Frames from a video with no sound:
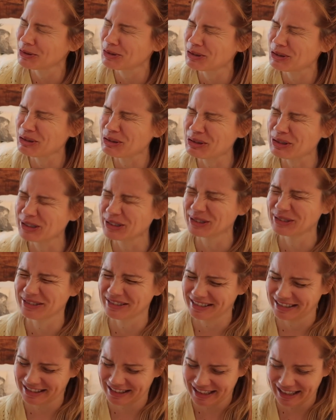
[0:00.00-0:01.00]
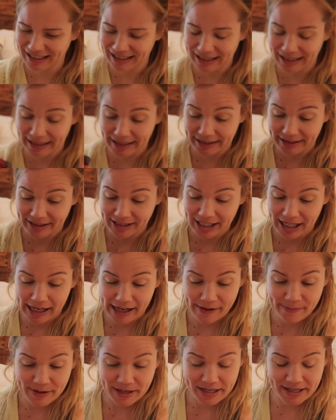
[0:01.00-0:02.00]
Oh God,
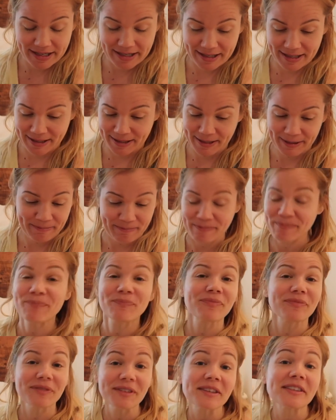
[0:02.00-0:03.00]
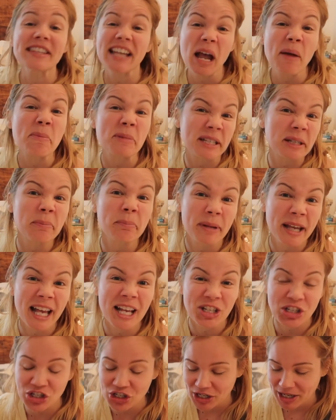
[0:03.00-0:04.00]
time is, time is a
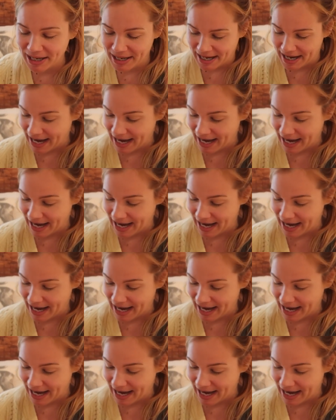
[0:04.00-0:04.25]
bitch.